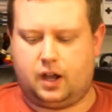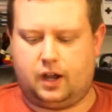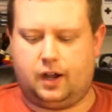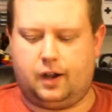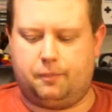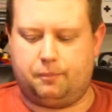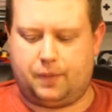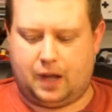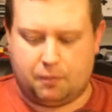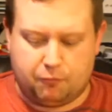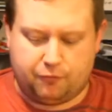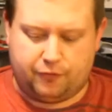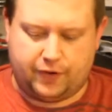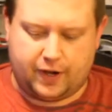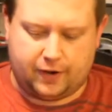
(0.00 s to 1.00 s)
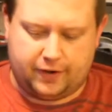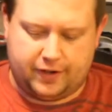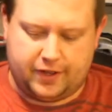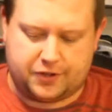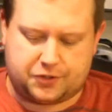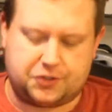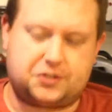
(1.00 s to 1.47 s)
I'm very
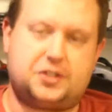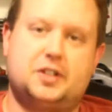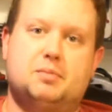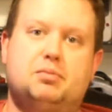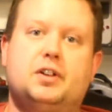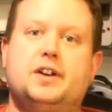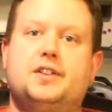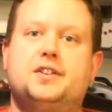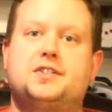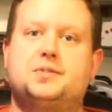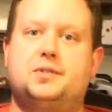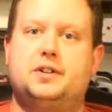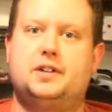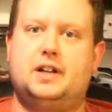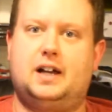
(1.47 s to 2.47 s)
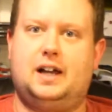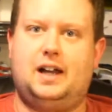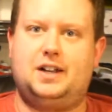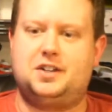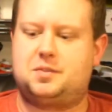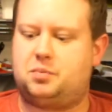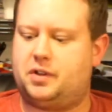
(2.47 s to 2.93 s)
interested to play this one.
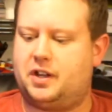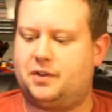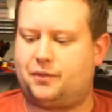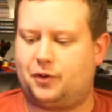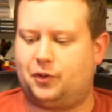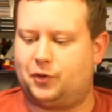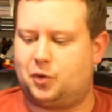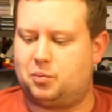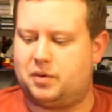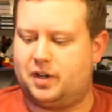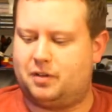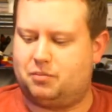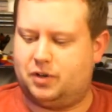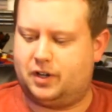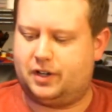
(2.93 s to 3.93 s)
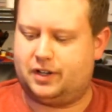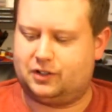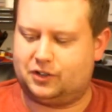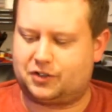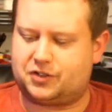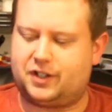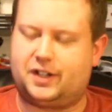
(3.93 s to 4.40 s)
I just played it for a little bit, but
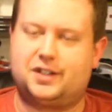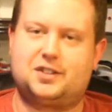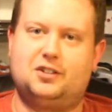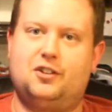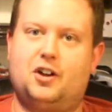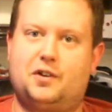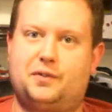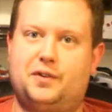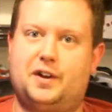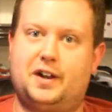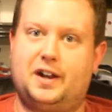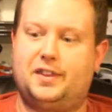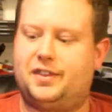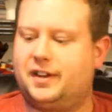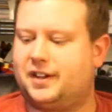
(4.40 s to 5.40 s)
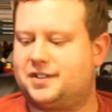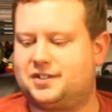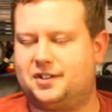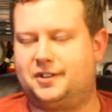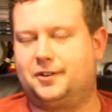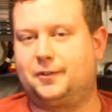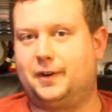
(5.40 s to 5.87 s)
it looks like it's a lot of fun, and I think it's
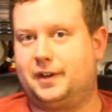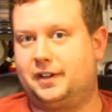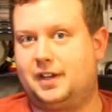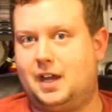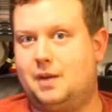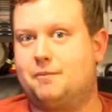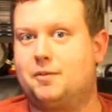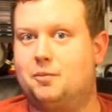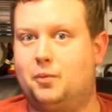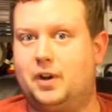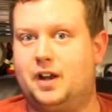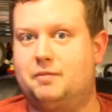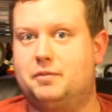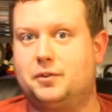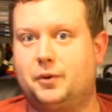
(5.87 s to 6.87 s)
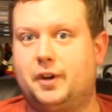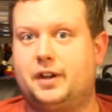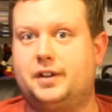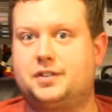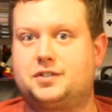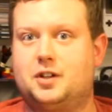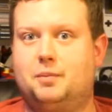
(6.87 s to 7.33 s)
an underrated game from what I've been
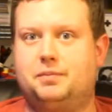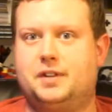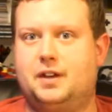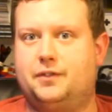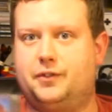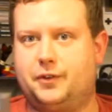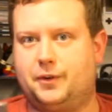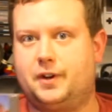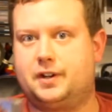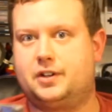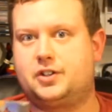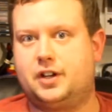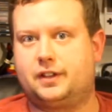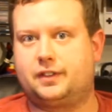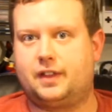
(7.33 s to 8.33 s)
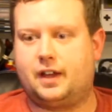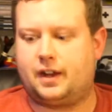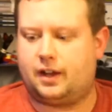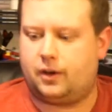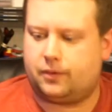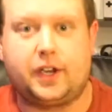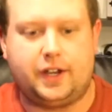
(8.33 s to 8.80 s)
reading, so I'm definitely ready to check that
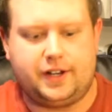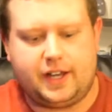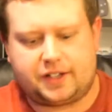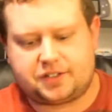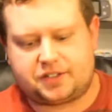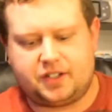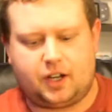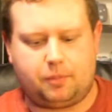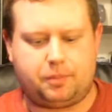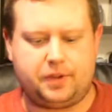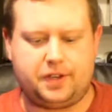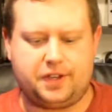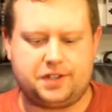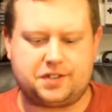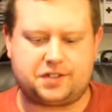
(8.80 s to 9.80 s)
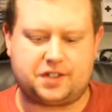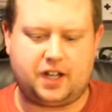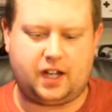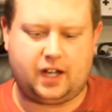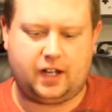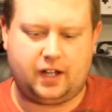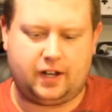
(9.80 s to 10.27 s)
out. Okay, next up is
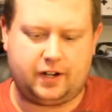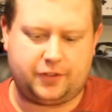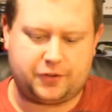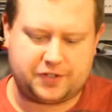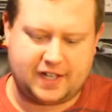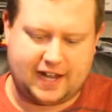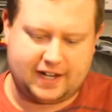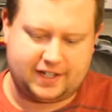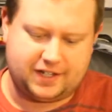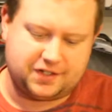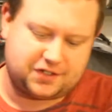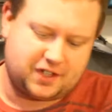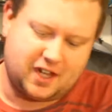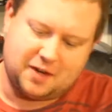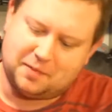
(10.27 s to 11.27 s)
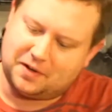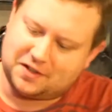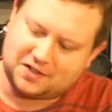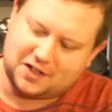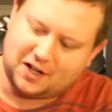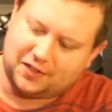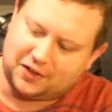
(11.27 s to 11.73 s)
another Data East game, and
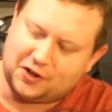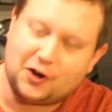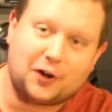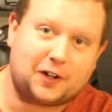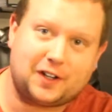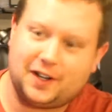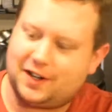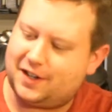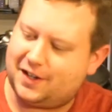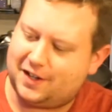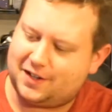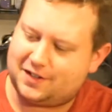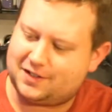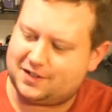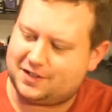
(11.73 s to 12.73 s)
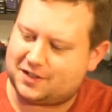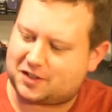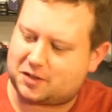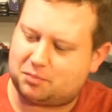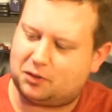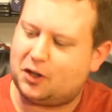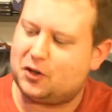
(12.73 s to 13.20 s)
it's got the Arcade Hit
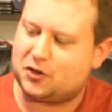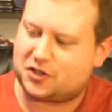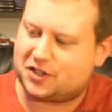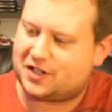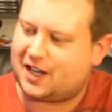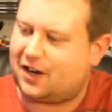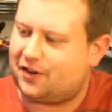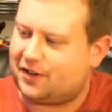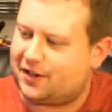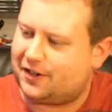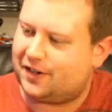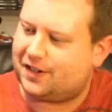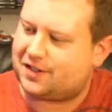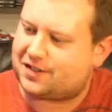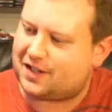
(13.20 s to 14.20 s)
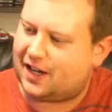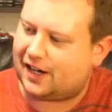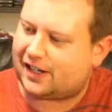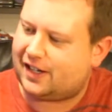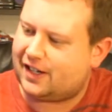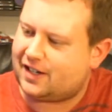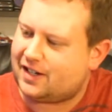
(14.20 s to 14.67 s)
explosion down here. It's
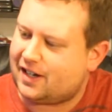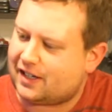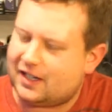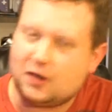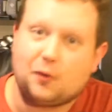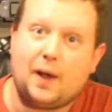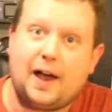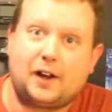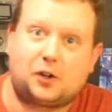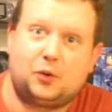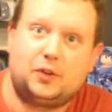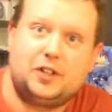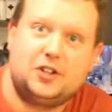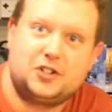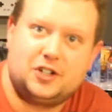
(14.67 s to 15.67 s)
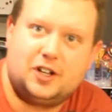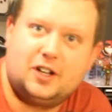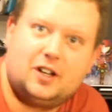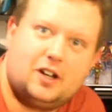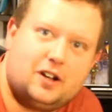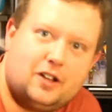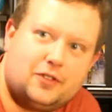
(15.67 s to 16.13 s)
Kid Niki Radical Ninja,
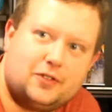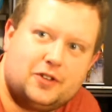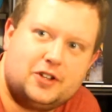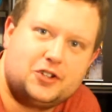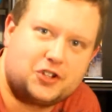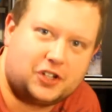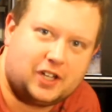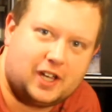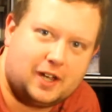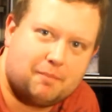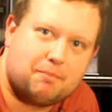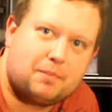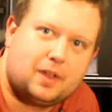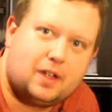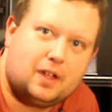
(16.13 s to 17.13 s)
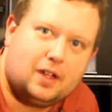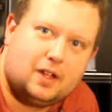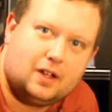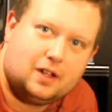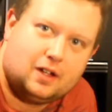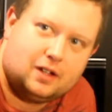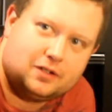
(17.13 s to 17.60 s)
another ninja game.
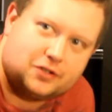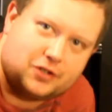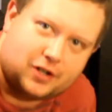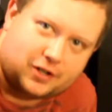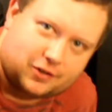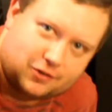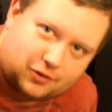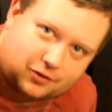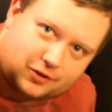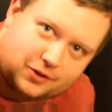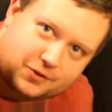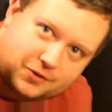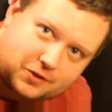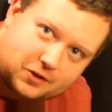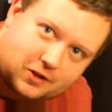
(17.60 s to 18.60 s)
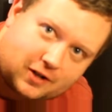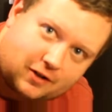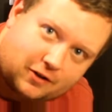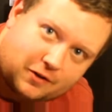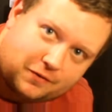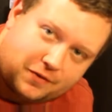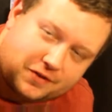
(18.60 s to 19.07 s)
Try to get a little closer. I
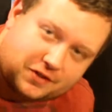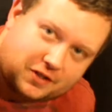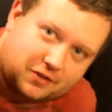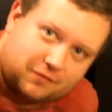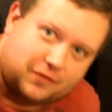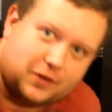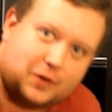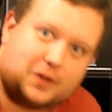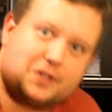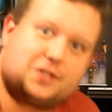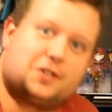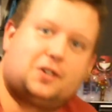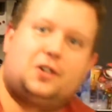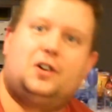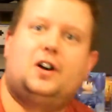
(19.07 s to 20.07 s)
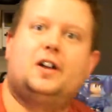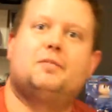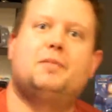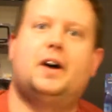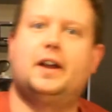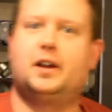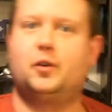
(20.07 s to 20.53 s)
don't know if it's going to focus or not.
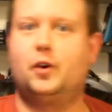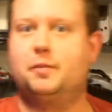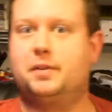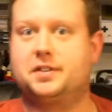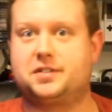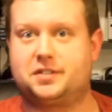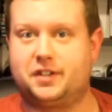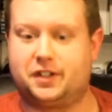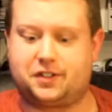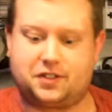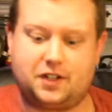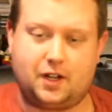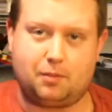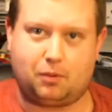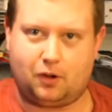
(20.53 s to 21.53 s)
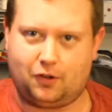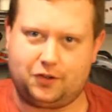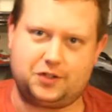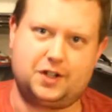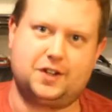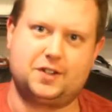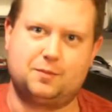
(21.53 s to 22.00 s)
My equipment stinks, and I
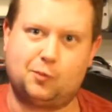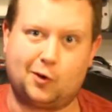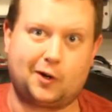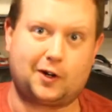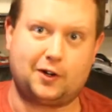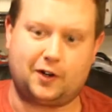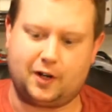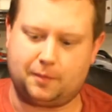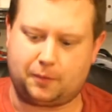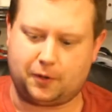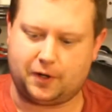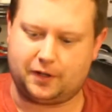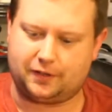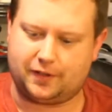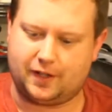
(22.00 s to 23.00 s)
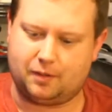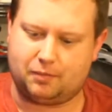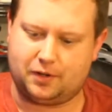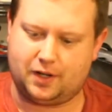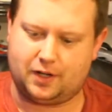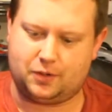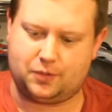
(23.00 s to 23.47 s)
apologize. I'm working on upgrading that.
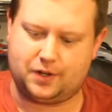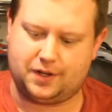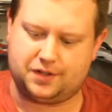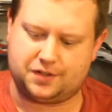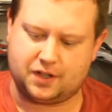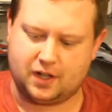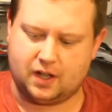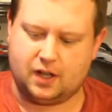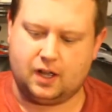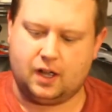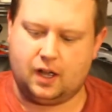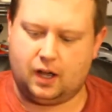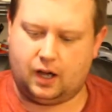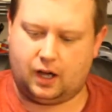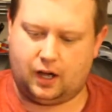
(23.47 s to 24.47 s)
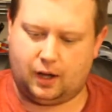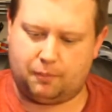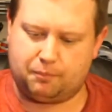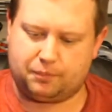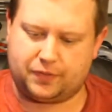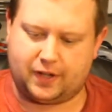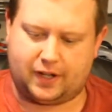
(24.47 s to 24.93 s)
But anyways,
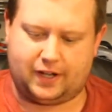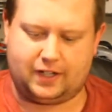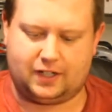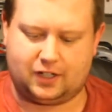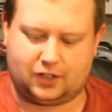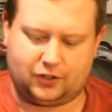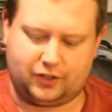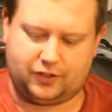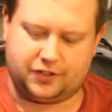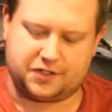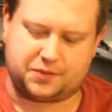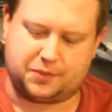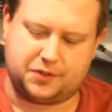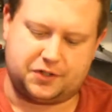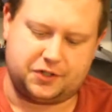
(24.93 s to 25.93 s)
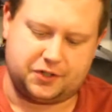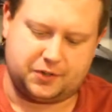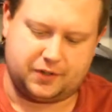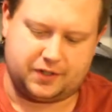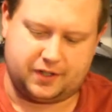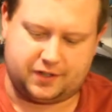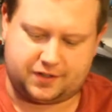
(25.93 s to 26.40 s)
I need to clean this one
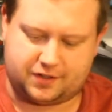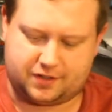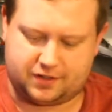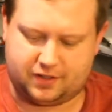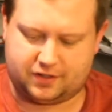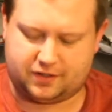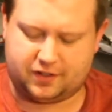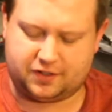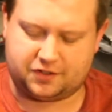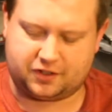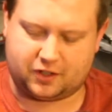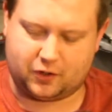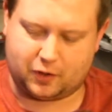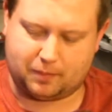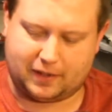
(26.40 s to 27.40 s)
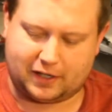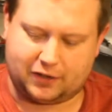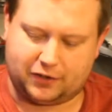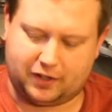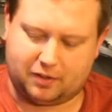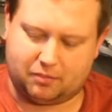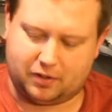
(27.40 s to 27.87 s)
too. It needs to go into my
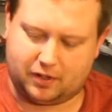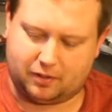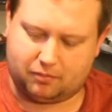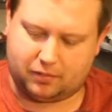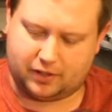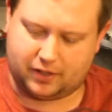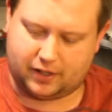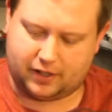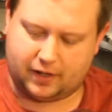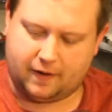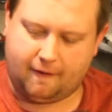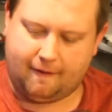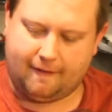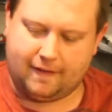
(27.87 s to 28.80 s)
clean bin, but